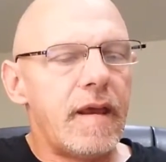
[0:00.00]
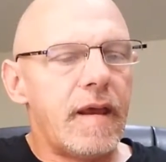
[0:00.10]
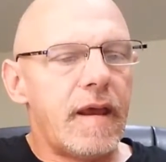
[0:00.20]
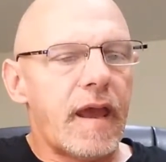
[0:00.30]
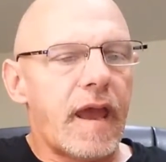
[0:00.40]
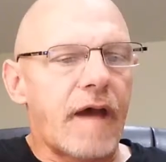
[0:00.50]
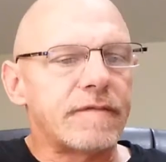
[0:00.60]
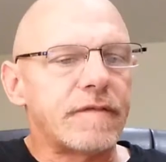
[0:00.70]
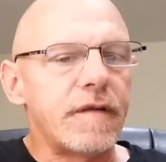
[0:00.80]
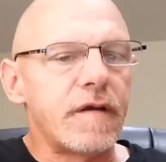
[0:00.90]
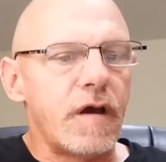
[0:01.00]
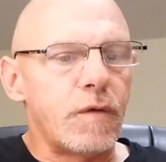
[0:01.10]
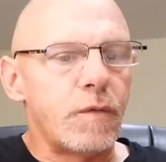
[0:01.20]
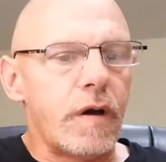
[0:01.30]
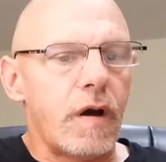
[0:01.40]
after the gun
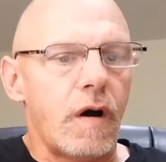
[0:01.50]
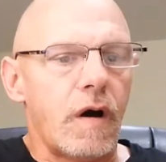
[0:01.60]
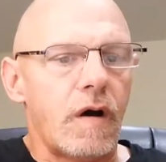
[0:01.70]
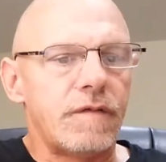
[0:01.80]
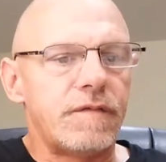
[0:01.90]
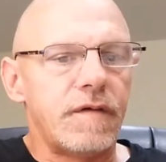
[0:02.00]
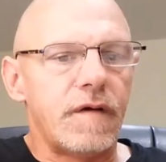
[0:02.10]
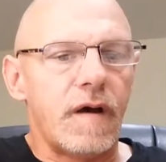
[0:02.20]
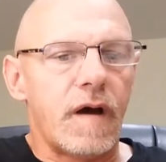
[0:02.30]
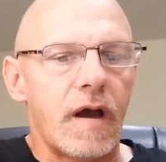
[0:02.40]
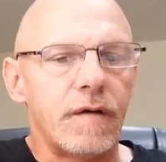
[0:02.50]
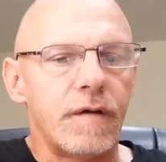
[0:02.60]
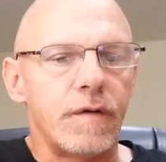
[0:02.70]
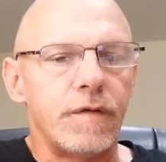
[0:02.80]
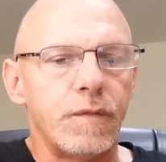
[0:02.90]
went off, I heard
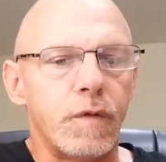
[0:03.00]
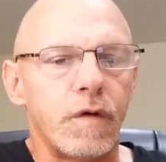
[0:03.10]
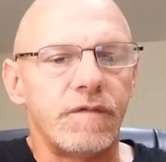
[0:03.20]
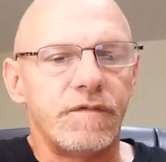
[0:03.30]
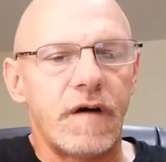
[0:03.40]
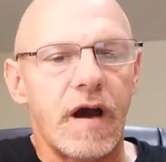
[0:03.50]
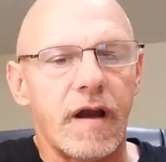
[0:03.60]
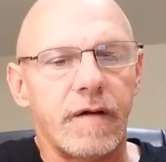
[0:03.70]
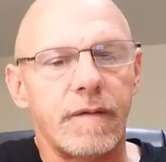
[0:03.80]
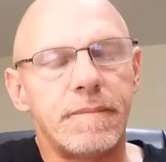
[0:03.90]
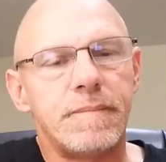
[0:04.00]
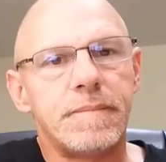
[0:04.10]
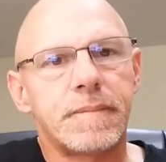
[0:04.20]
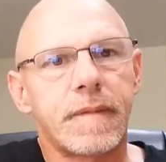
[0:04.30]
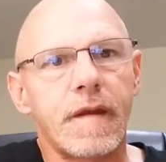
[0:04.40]
the word fire.
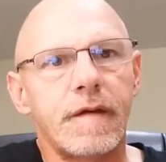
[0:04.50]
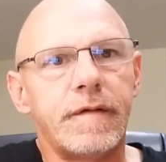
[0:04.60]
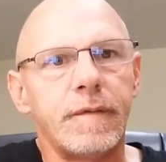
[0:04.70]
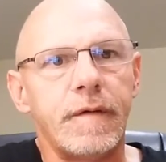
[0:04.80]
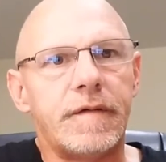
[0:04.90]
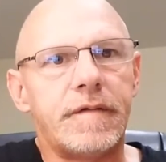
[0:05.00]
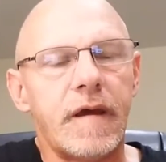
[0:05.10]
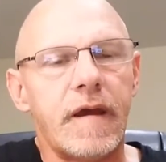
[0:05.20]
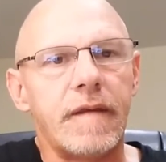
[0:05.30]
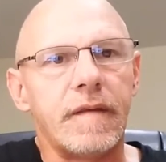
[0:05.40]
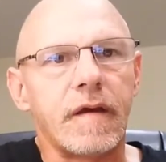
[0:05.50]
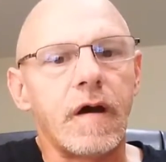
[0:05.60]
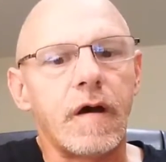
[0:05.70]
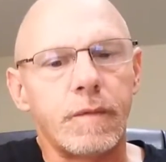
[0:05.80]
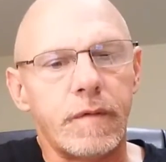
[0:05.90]
So he's saying the gun
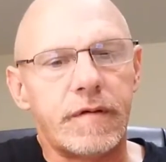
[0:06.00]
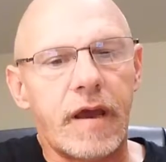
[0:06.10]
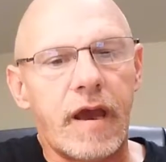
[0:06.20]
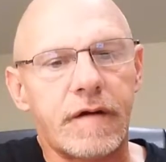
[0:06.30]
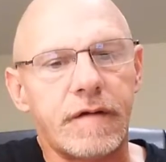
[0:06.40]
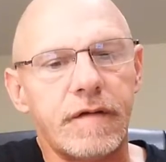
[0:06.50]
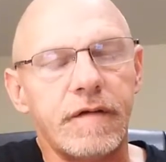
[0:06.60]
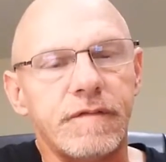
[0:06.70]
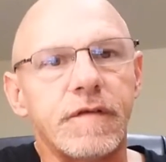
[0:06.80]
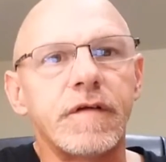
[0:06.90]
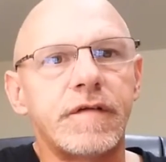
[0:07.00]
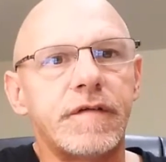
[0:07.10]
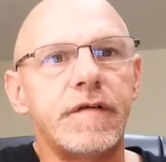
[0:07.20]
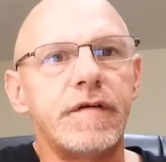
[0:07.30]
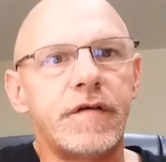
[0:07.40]
was actually, the first
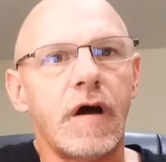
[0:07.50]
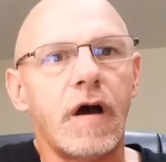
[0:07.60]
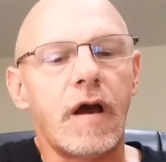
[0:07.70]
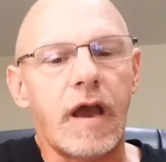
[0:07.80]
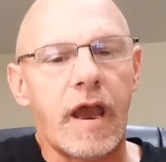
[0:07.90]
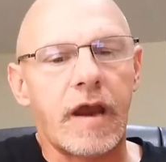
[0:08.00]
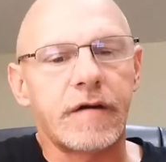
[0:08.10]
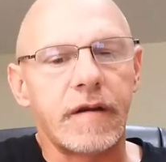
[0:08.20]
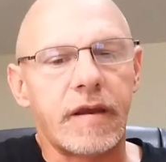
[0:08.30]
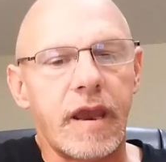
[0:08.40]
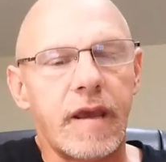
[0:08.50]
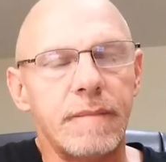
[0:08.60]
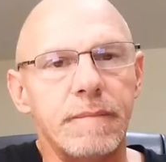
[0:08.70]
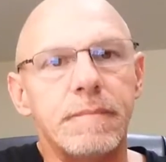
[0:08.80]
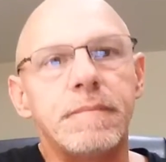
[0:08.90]
shot actually came
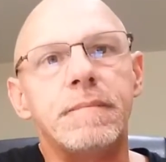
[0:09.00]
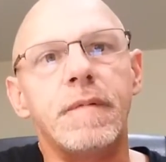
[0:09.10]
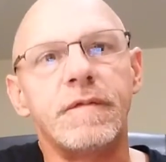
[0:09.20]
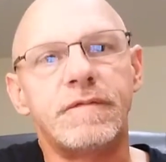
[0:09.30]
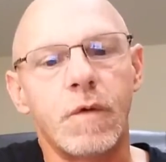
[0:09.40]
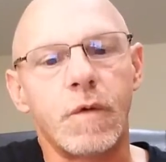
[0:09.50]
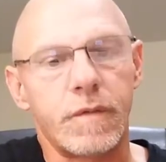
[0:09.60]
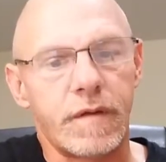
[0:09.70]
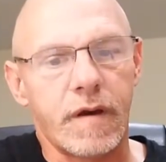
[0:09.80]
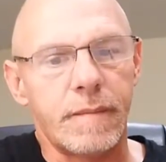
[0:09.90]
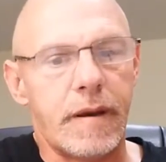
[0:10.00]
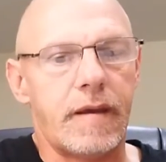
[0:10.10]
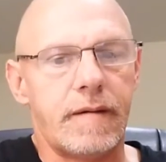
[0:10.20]
before the command.